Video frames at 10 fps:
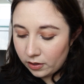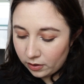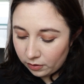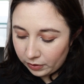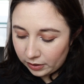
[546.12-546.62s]

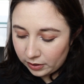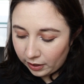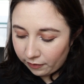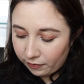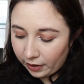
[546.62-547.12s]
The
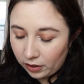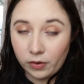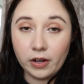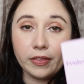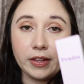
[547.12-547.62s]
retail value
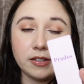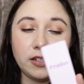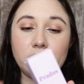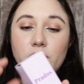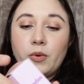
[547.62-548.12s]
on this
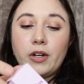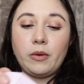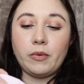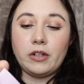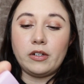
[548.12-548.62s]
is
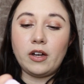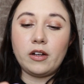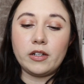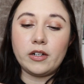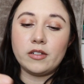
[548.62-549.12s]

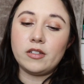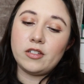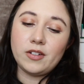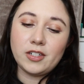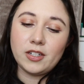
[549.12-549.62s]
$21,
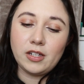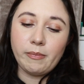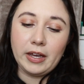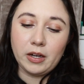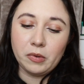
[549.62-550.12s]
so it's just a
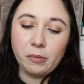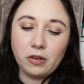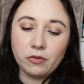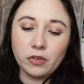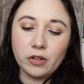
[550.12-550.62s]
makeup
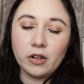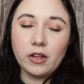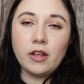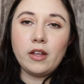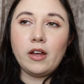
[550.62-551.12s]
remover.
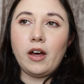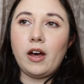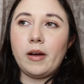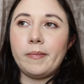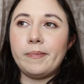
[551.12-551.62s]

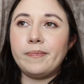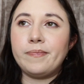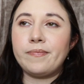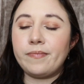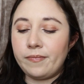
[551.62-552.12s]
I
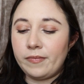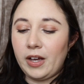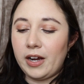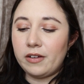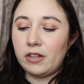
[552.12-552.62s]

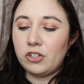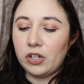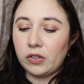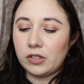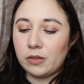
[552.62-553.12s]
only
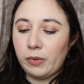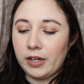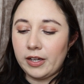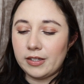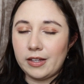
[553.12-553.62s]
chose this
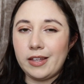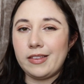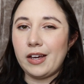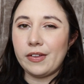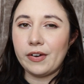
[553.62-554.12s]
because I think
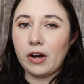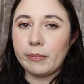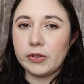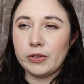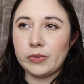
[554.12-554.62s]
the other
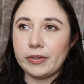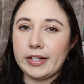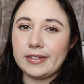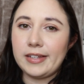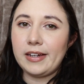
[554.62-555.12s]
options were
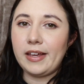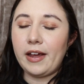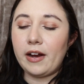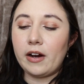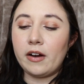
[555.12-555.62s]
like
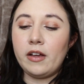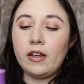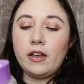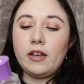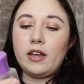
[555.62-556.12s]
skincare,
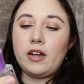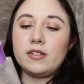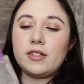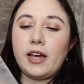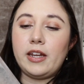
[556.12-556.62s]
and I
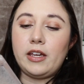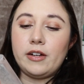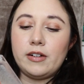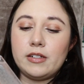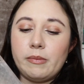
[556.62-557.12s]
was kind of
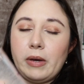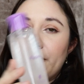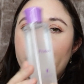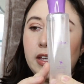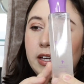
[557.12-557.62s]
curious
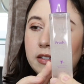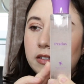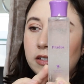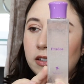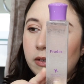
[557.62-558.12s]
about this.